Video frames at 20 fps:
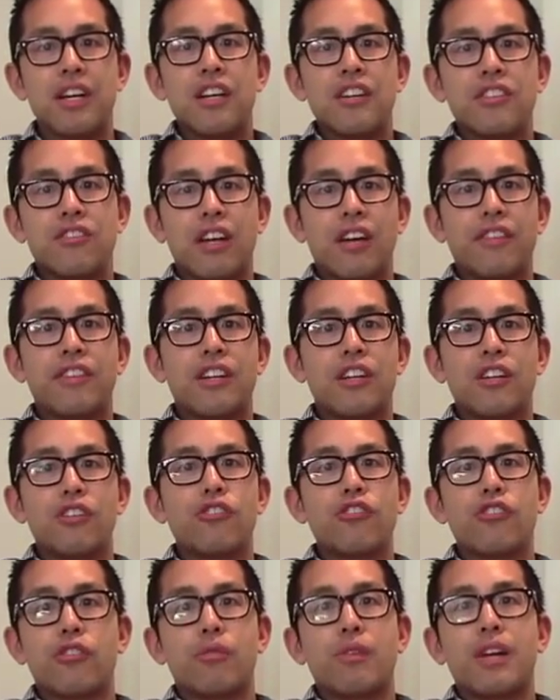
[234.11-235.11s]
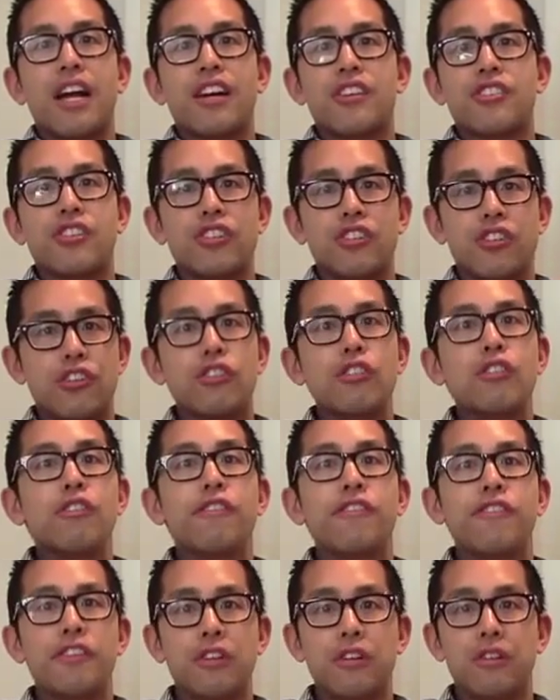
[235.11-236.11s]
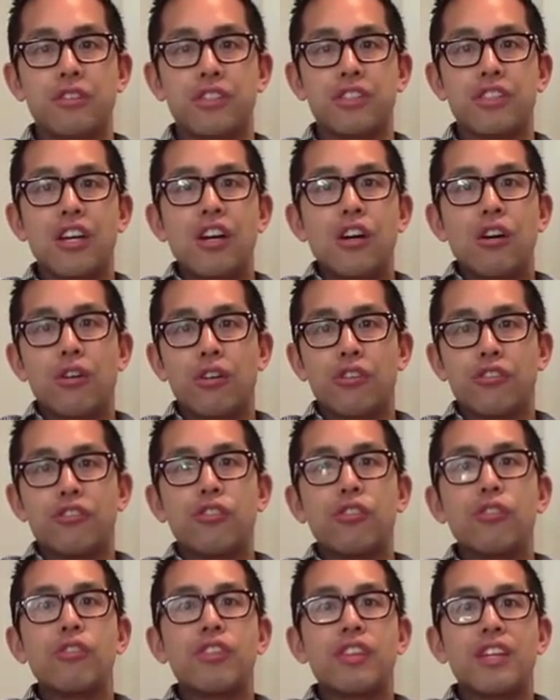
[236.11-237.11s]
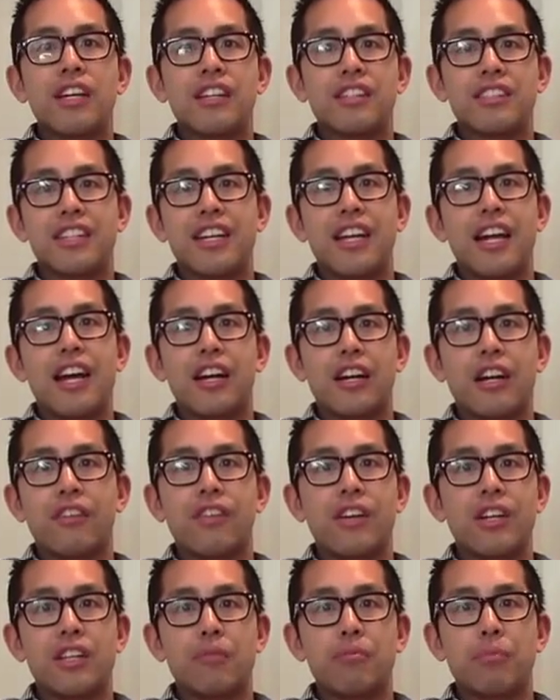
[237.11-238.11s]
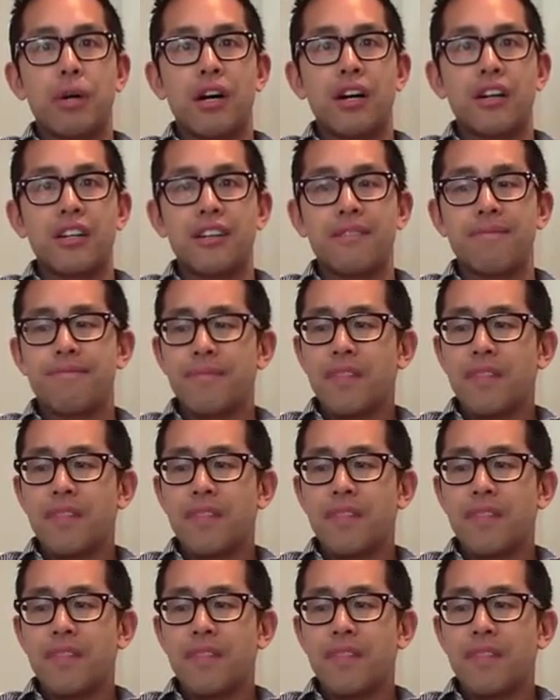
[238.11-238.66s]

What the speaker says: to have an allergic reaction to foods or to things that aggravate the body.